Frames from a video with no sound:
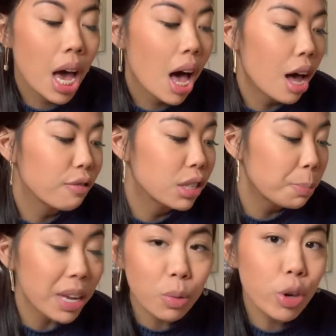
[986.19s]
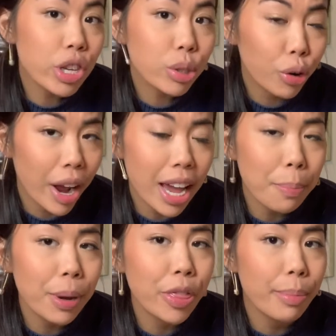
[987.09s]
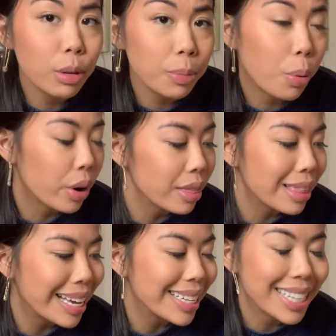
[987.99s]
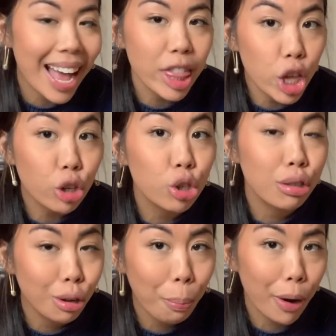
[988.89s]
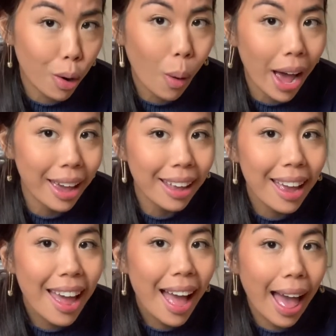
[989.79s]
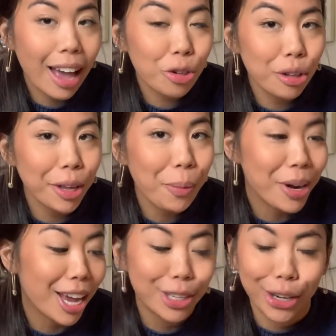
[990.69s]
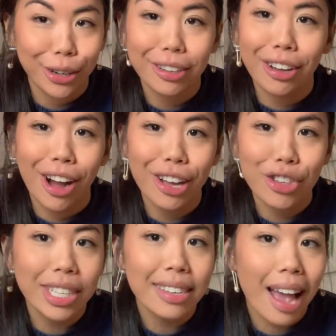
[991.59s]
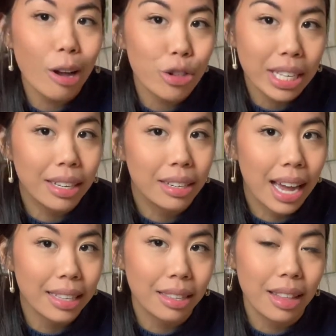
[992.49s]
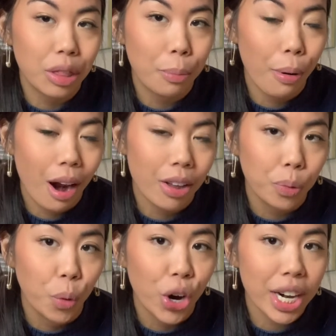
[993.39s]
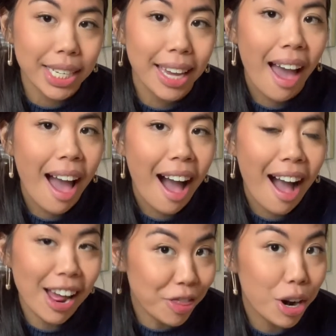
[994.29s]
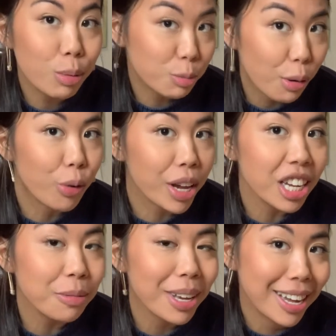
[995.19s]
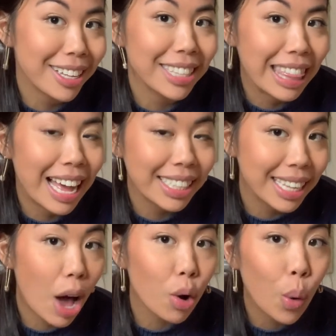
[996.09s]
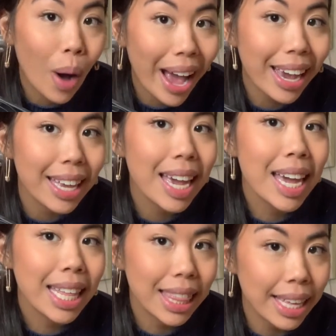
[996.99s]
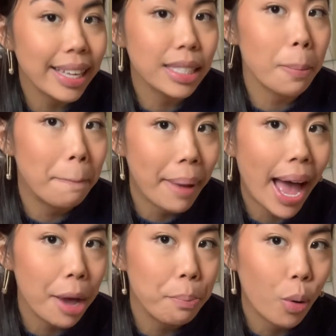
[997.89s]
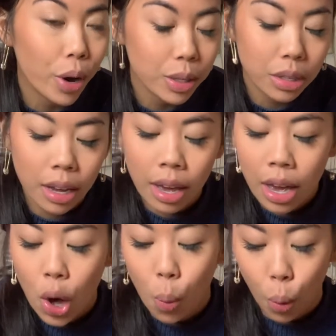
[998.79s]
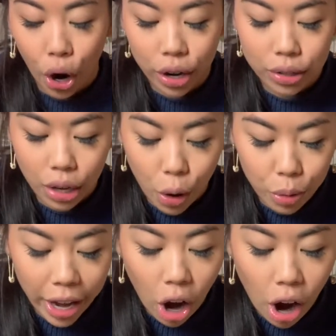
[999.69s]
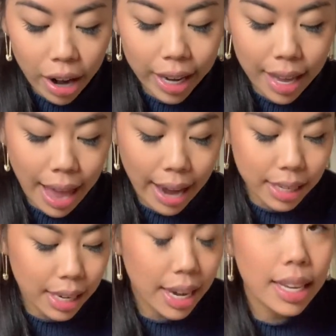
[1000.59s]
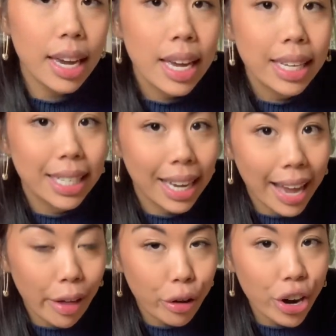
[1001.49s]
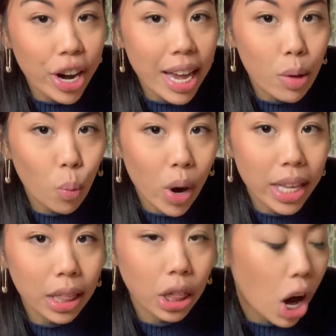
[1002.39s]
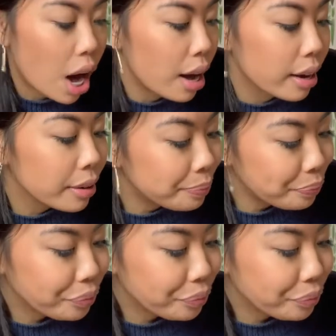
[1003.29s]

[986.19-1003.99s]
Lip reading: of speed, which is great, but the most important thing is that they're super quiet. Actually, when I turned it on just now, just to test that the product worked, I thought it was broken because that's how quiet these bad boys were. So they are connected together in one long